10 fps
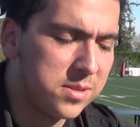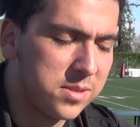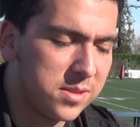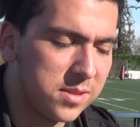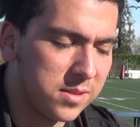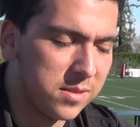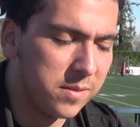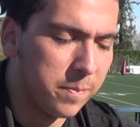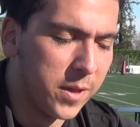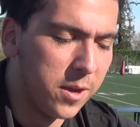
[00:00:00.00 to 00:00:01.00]
East
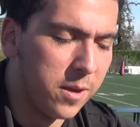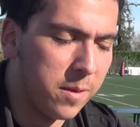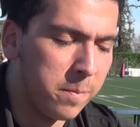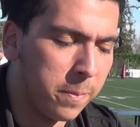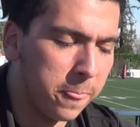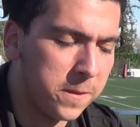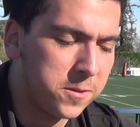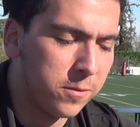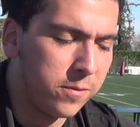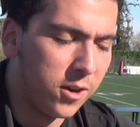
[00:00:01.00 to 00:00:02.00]
Coast.
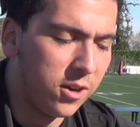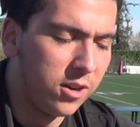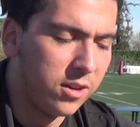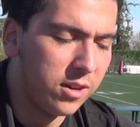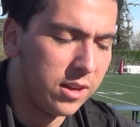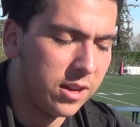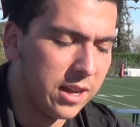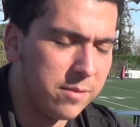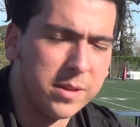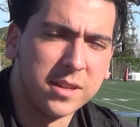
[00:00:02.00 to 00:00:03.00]
So far,
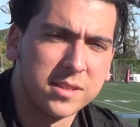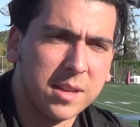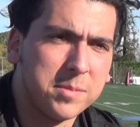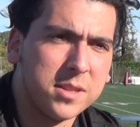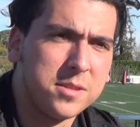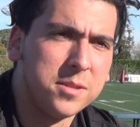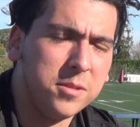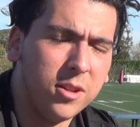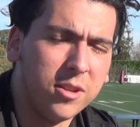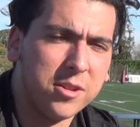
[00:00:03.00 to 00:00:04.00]
I've been accepted
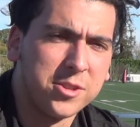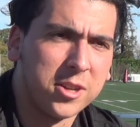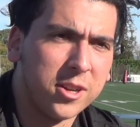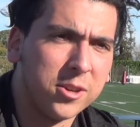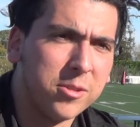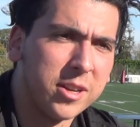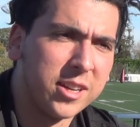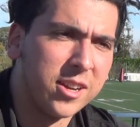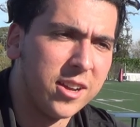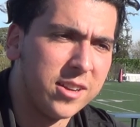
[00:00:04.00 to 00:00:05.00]
to Loyola Chicago, and I
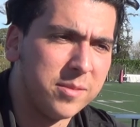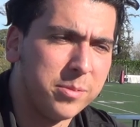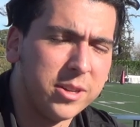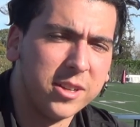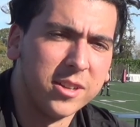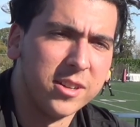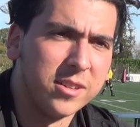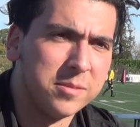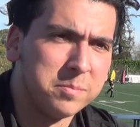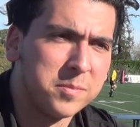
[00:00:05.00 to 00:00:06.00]
got a pretty
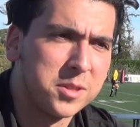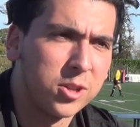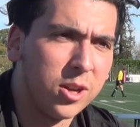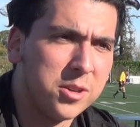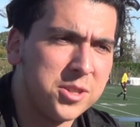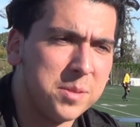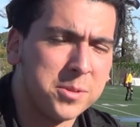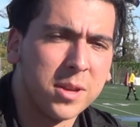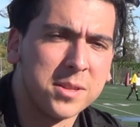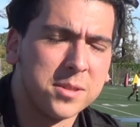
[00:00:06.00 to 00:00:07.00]
good scholarship,
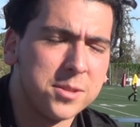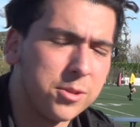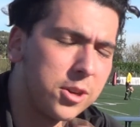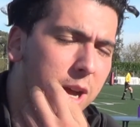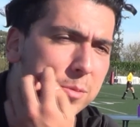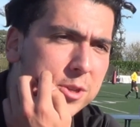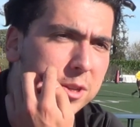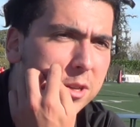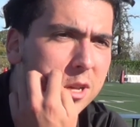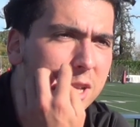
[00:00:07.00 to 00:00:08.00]
so that's a strong
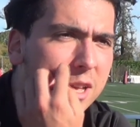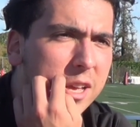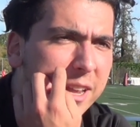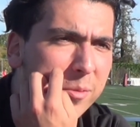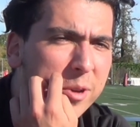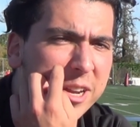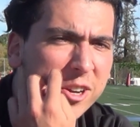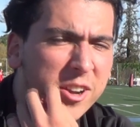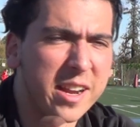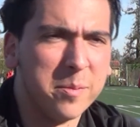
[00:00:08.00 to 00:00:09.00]
option. And I'm waiting
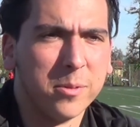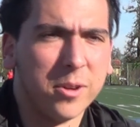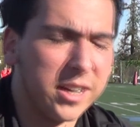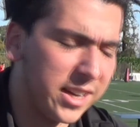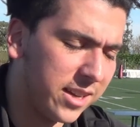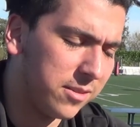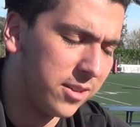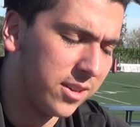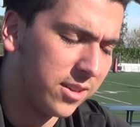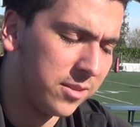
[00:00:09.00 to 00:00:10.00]
on April. I get
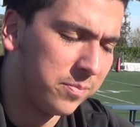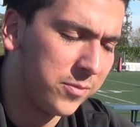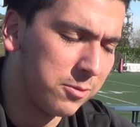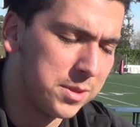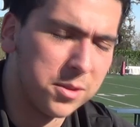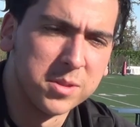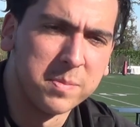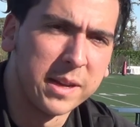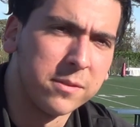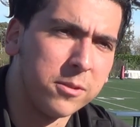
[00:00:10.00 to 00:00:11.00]
results
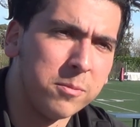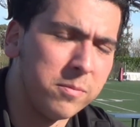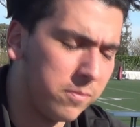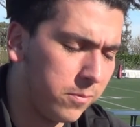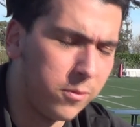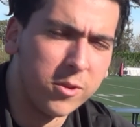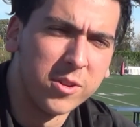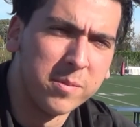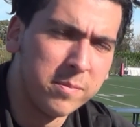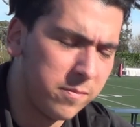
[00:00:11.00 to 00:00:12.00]
back from
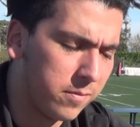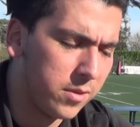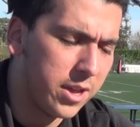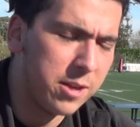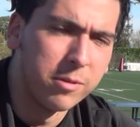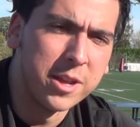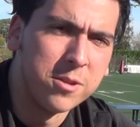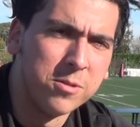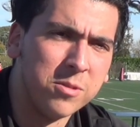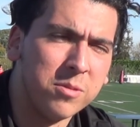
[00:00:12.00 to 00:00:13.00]
Fordham,
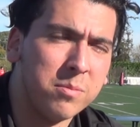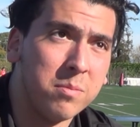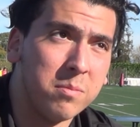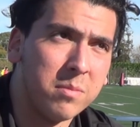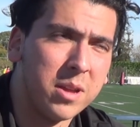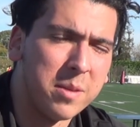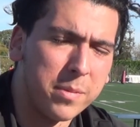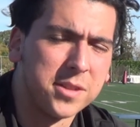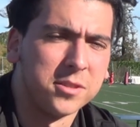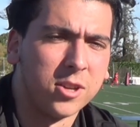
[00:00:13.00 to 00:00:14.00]
NYU, and
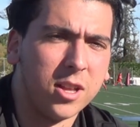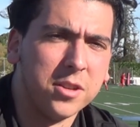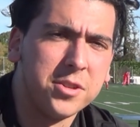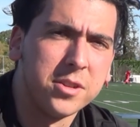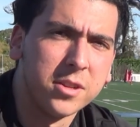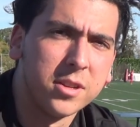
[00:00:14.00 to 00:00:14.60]
Boston College.